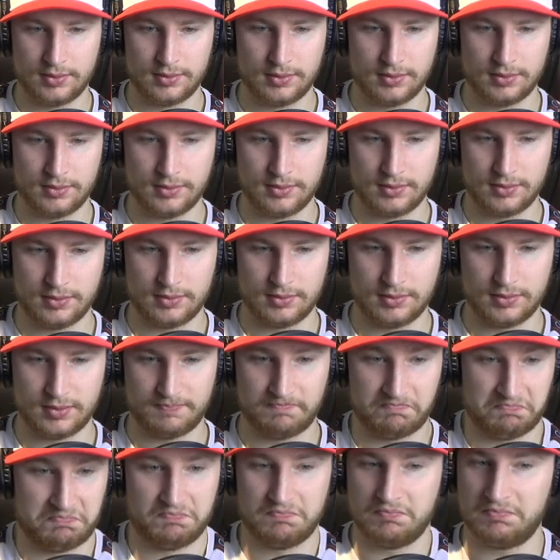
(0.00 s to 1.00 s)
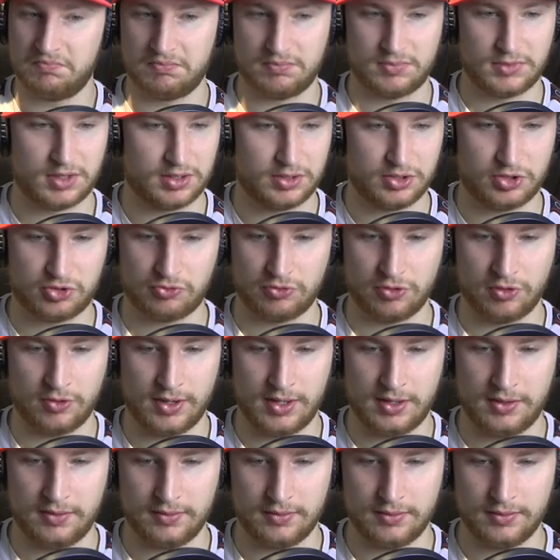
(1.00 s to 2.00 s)
got to put on his best performance
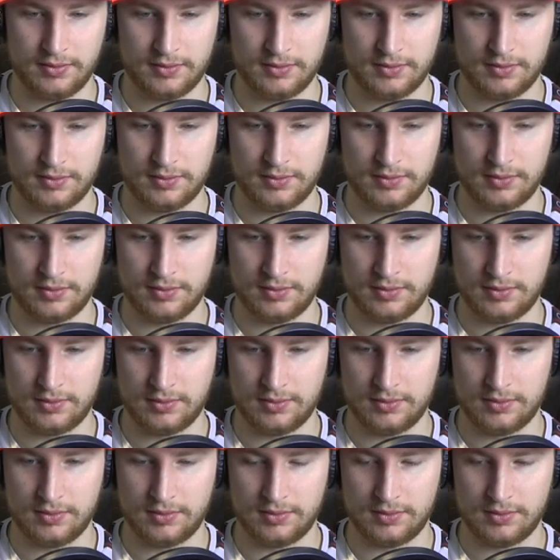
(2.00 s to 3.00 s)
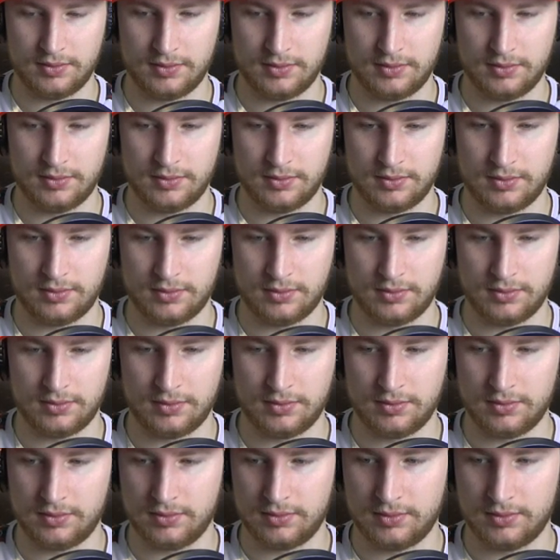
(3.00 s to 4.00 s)
Screw of the it. year. And if he falters,
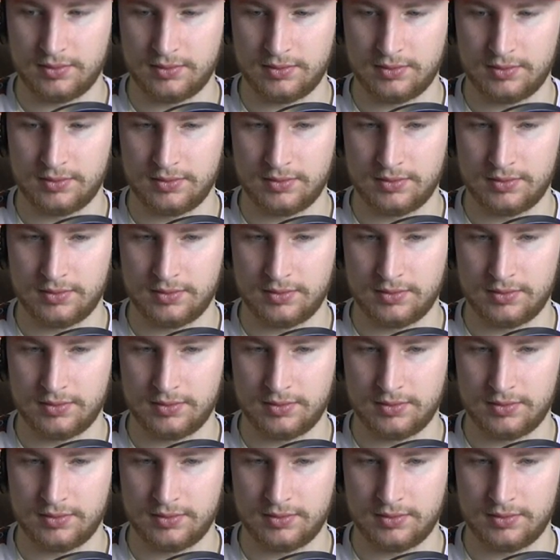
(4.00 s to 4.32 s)
hey,